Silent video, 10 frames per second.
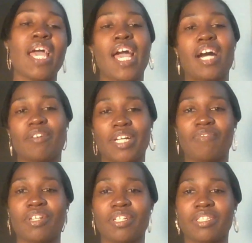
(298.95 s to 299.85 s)

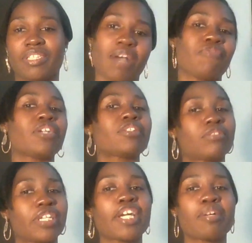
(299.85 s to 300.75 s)
However, I felt
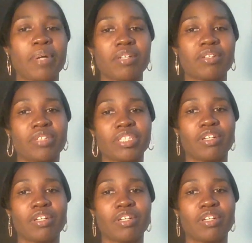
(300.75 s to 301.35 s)
okay about going